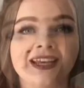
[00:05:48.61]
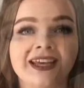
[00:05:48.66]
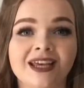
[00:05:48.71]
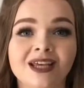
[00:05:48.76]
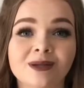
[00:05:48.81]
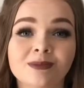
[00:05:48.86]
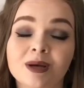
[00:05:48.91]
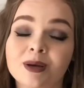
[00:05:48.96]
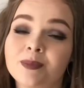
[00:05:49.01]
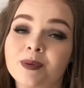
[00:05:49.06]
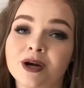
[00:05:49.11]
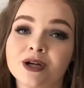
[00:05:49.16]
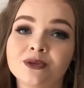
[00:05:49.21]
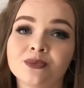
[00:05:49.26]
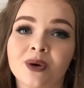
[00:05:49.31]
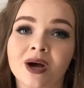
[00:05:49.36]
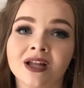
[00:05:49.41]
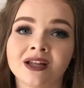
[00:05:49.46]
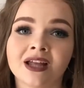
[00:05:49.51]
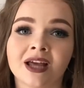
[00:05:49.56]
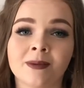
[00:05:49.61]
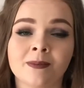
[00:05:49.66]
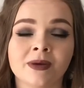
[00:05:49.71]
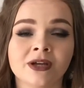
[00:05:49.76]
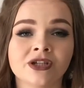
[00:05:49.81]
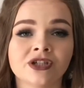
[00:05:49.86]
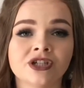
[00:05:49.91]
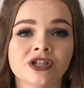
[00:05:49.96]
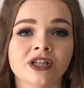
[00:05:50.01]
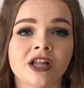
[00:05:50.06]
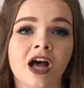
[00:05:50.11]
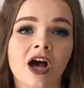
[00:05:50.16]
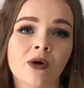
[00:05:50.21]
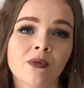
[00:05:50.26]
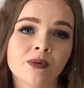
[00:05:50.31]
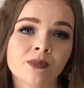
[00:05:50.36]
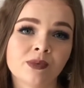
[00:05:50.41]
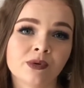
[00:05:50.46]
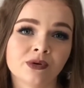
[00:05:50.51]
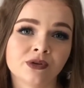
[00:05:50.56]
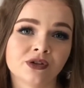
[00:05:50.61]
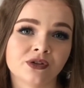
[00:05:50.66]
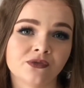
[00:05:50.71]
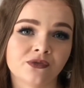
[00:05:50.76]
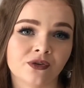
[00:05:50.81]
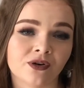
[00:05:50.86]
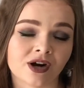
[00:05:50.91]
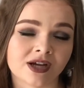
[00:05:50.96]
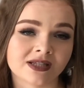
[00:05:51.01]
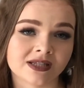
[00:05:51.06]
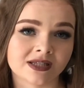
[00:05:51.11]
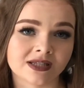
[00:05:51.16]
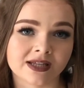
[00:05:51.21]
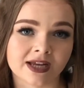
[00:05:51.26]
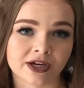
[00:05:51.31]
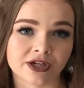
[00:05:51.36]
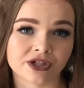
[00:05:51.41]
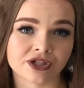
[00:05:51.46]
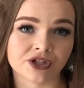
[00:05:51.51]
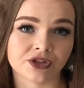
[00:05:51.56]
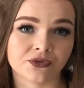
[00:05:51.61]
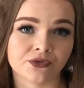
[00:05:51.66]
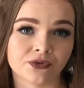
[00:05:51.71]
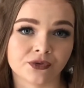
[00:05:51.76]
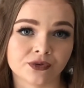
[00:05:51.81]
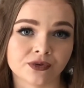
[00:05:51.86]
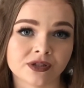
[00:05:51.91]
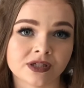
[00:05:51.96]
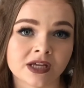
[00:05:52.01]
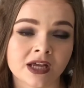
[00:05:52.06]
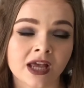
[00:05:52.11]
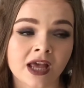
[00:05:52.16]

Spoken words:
In my part 1, I mentioned how important for us is textured food.